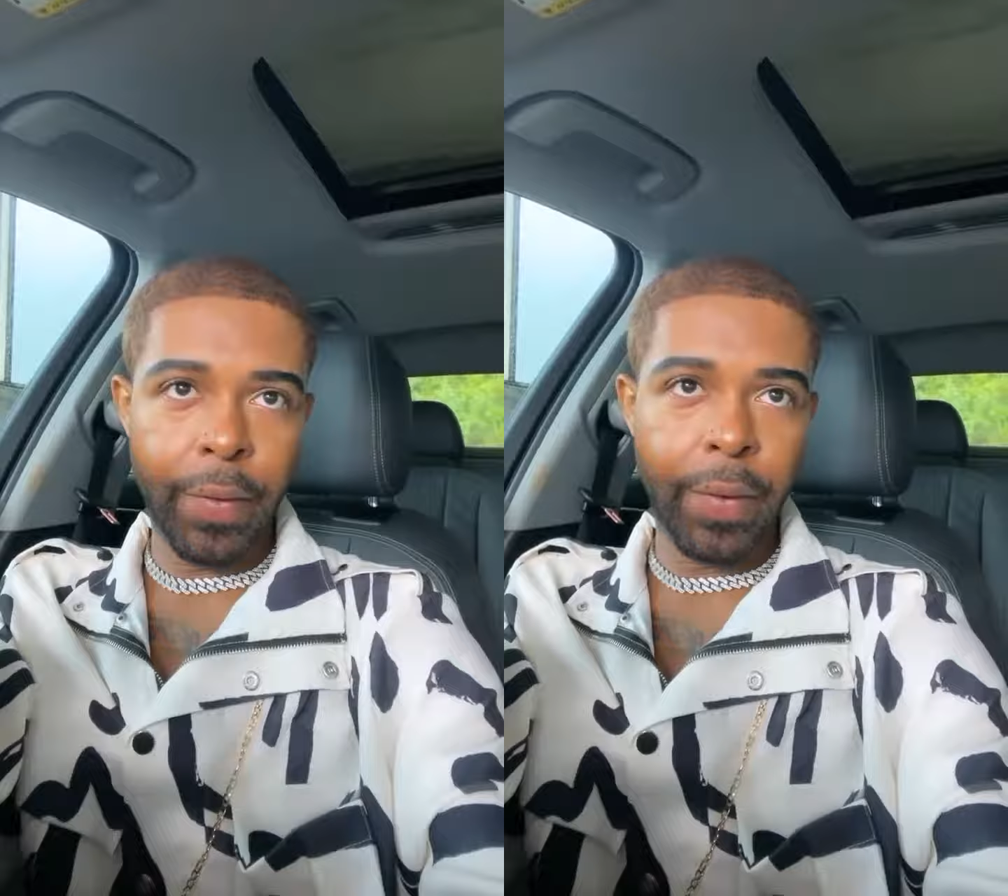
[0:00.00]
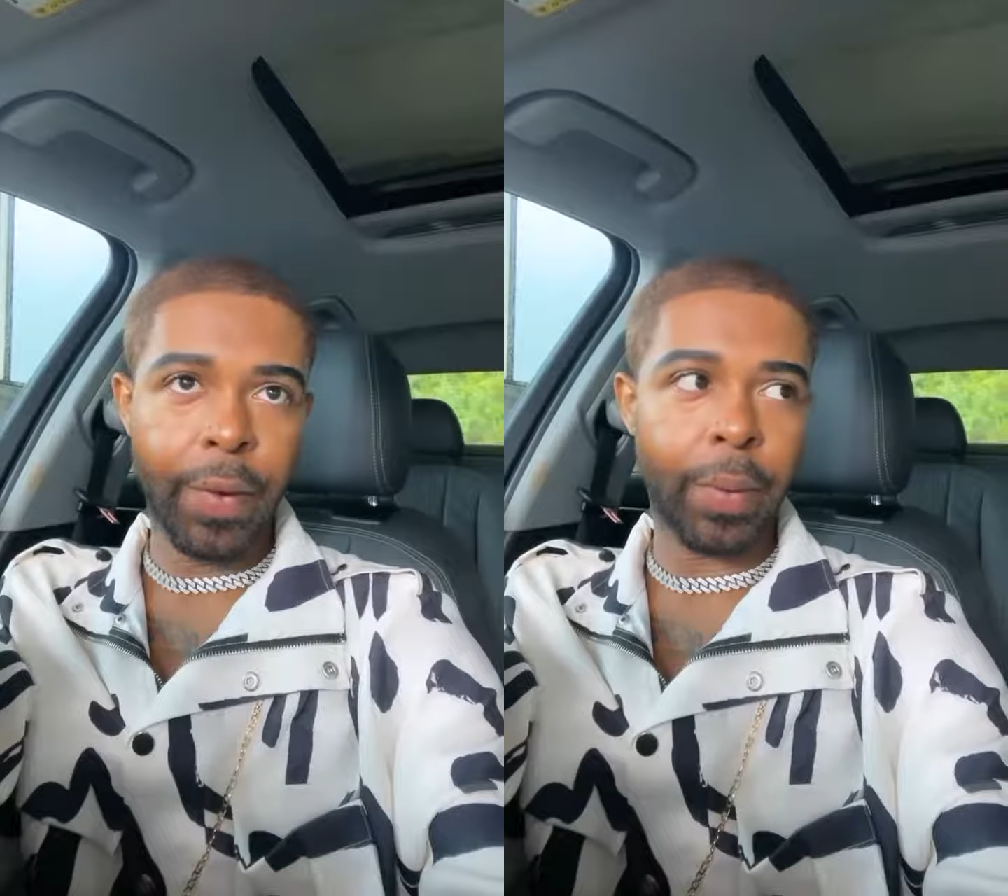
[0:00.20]

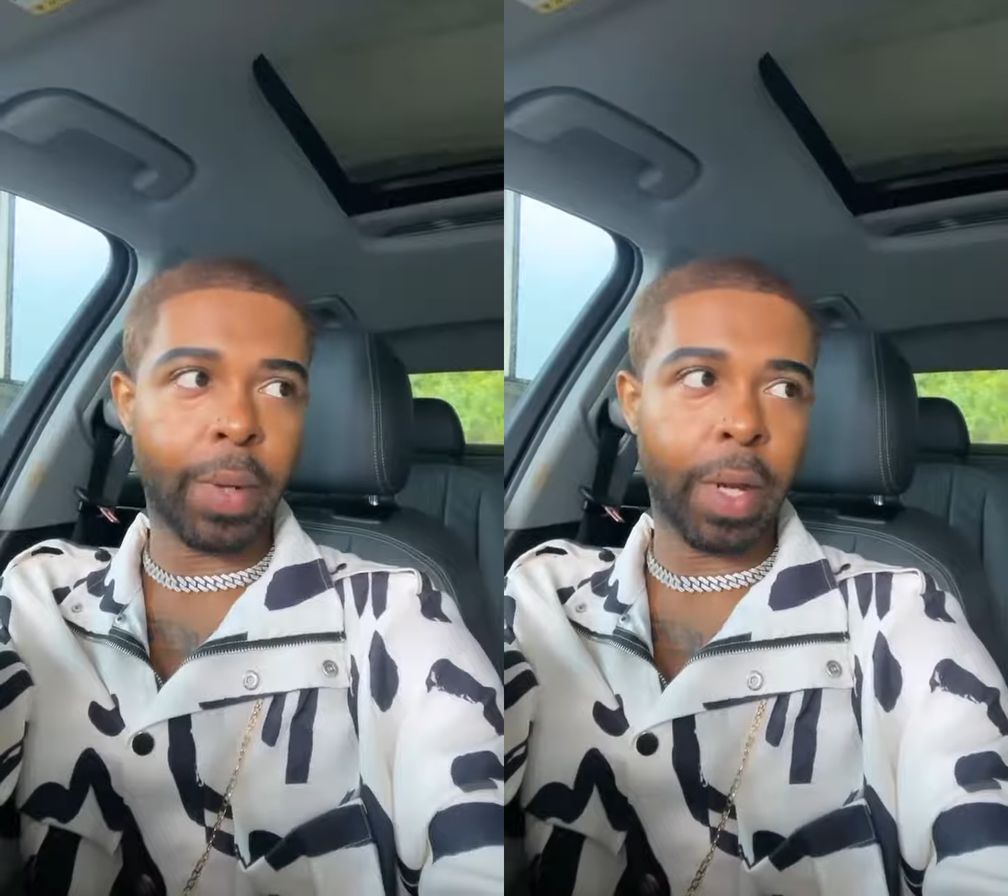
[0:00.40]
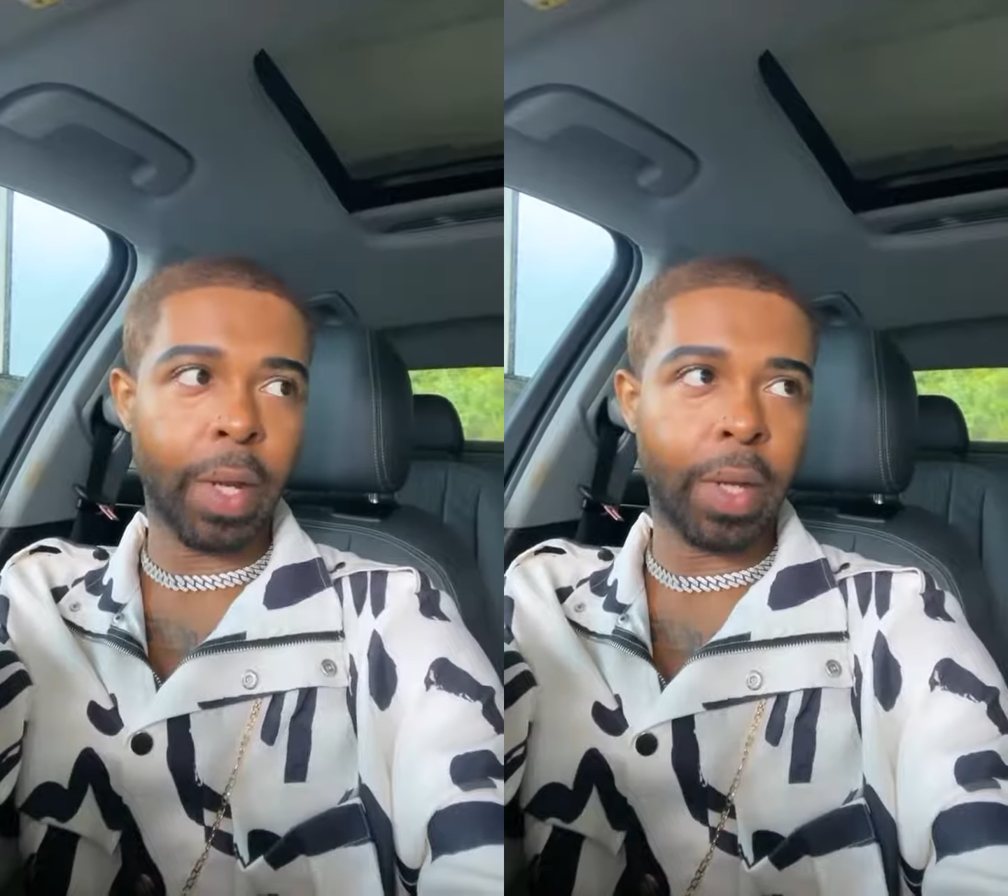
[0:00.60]

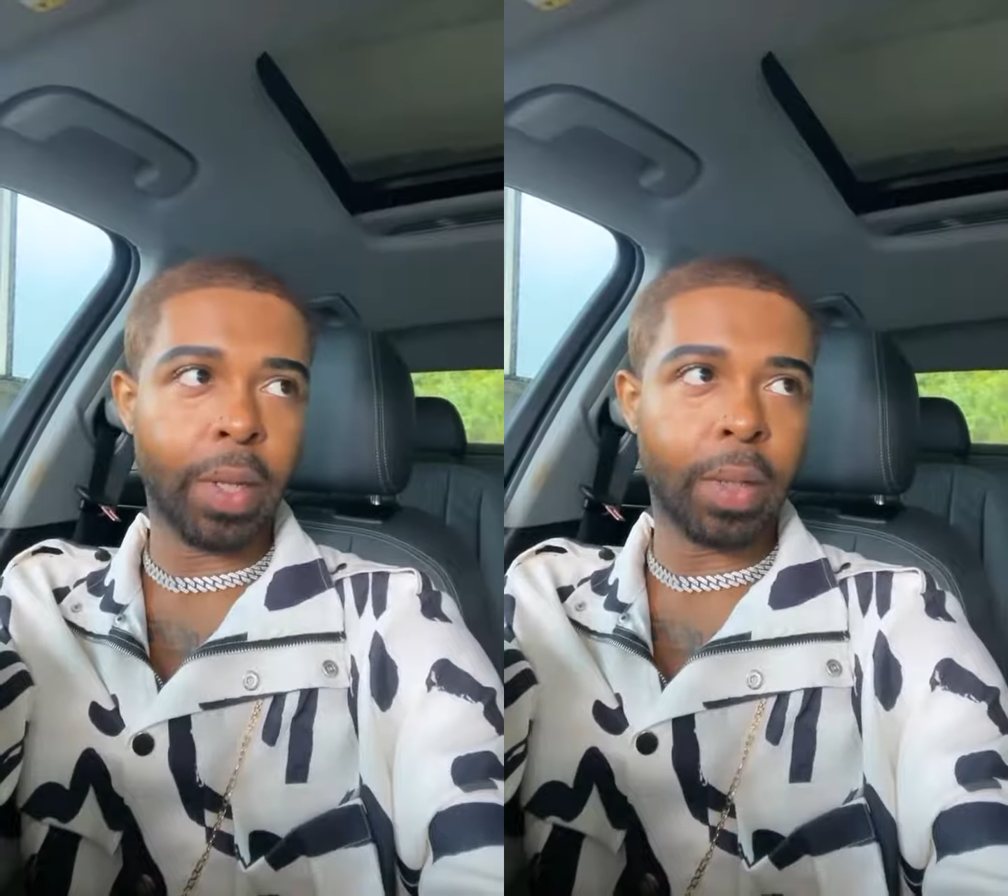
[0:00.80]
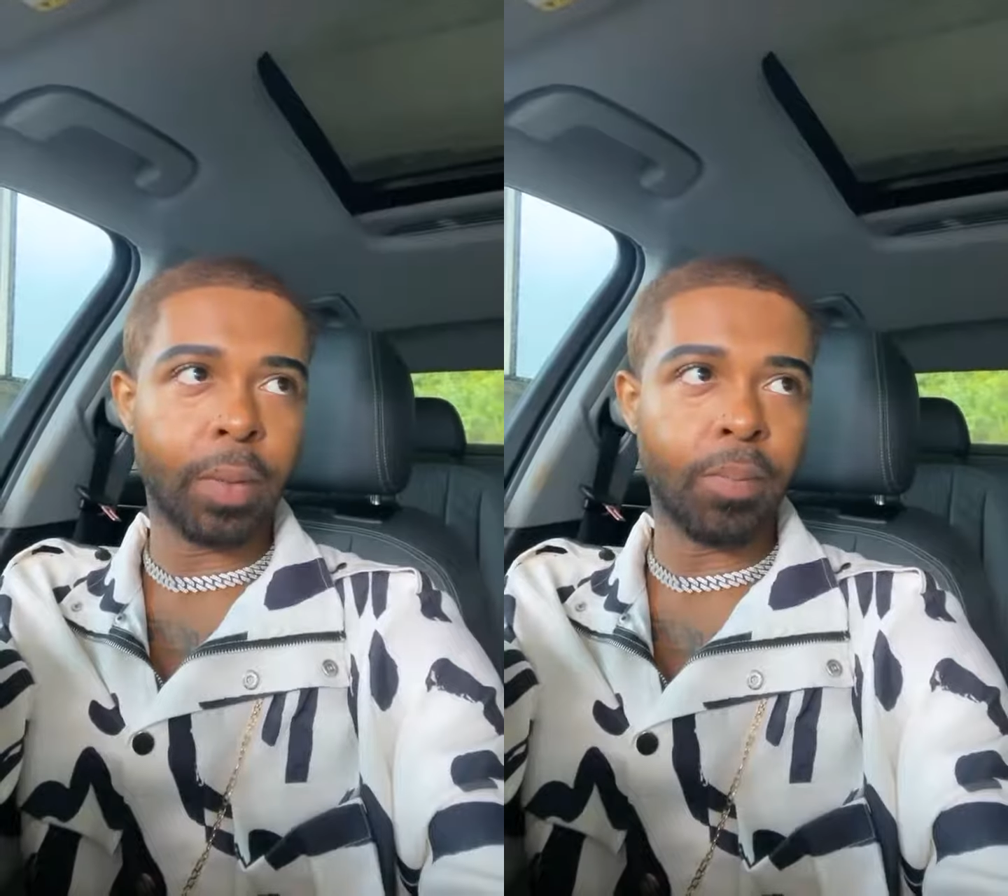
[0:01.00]
Okay,
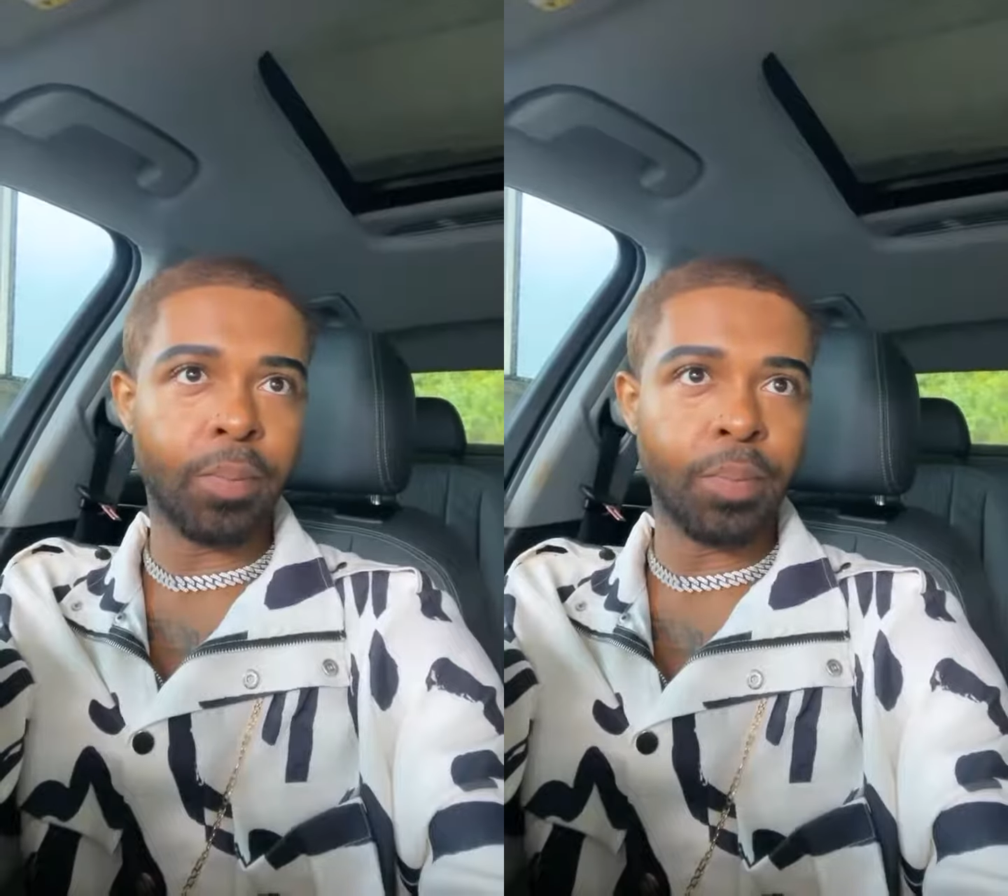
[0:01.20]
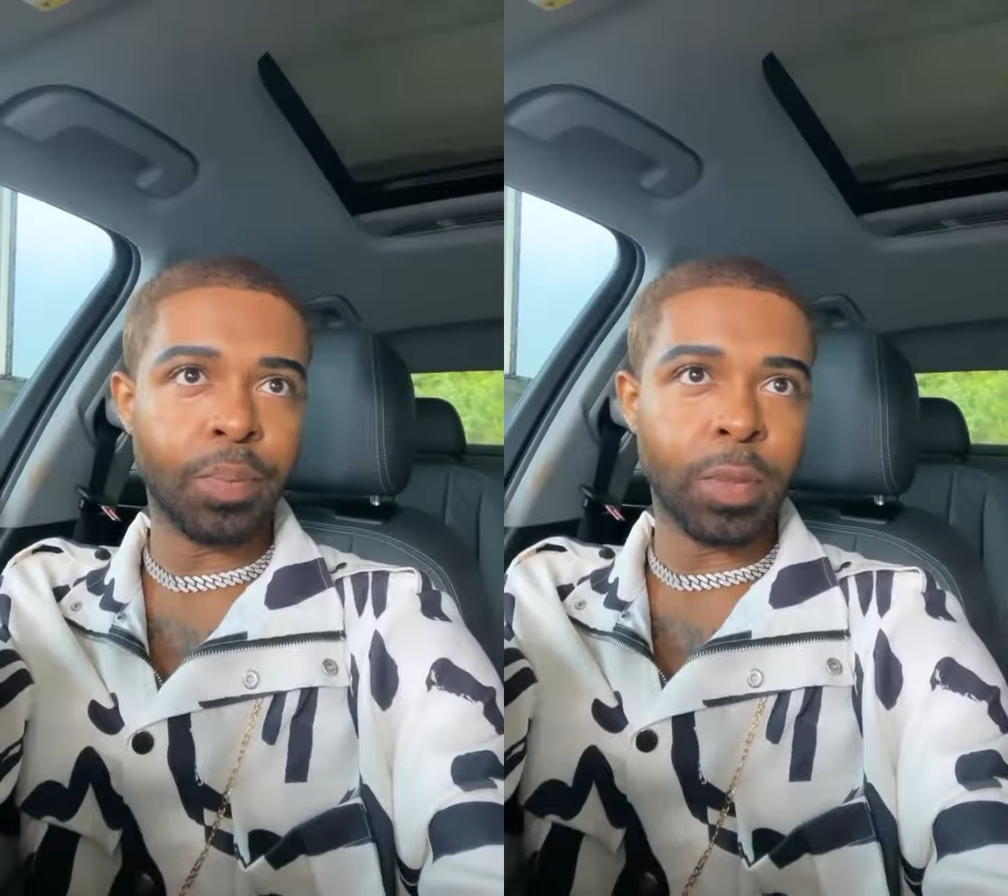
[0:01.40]

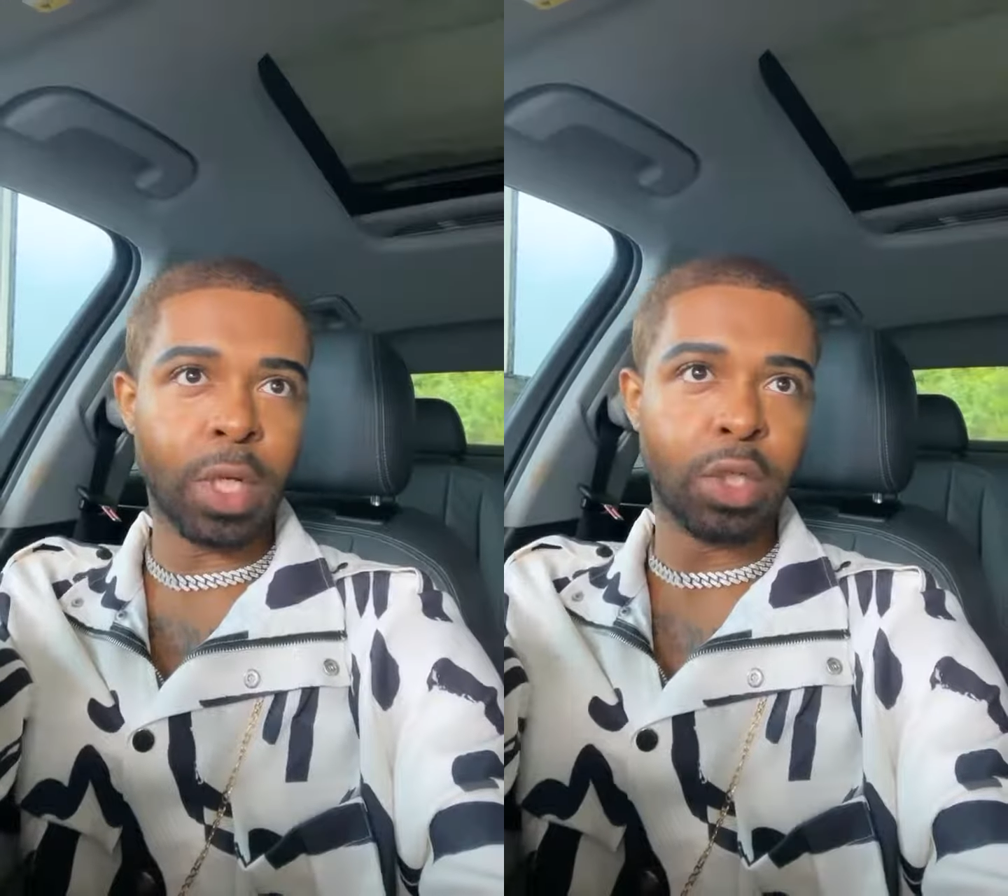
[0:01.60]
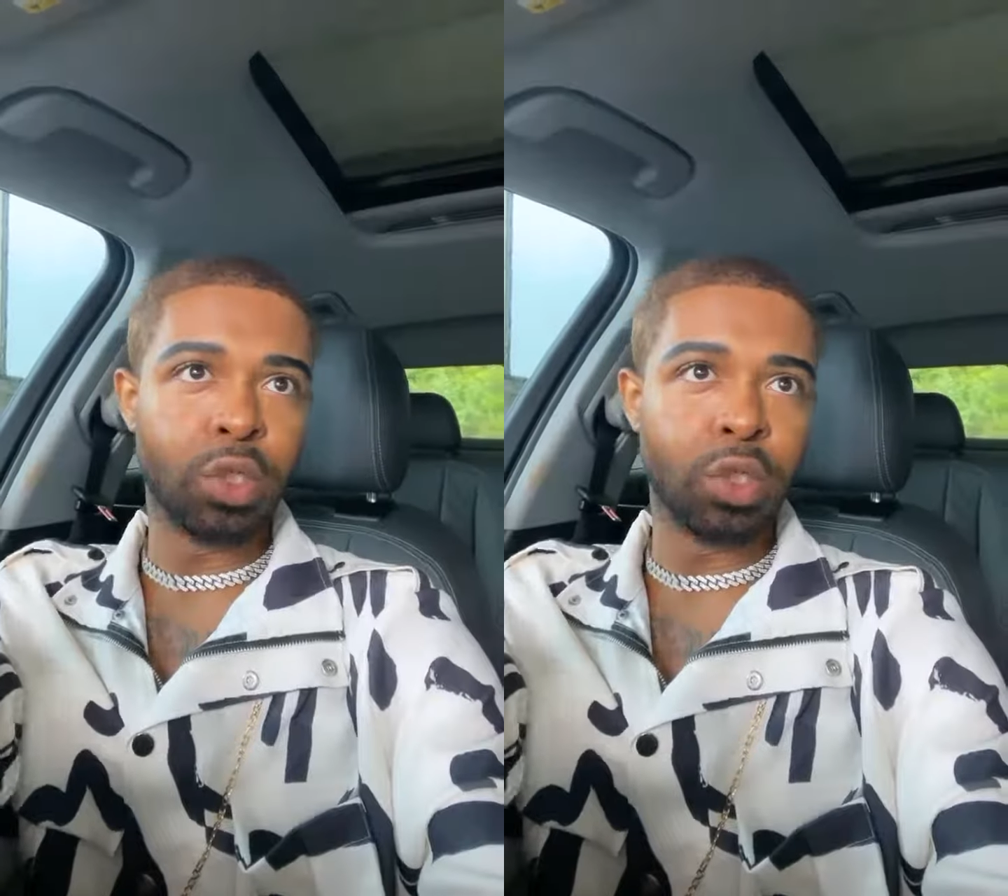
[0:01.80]
because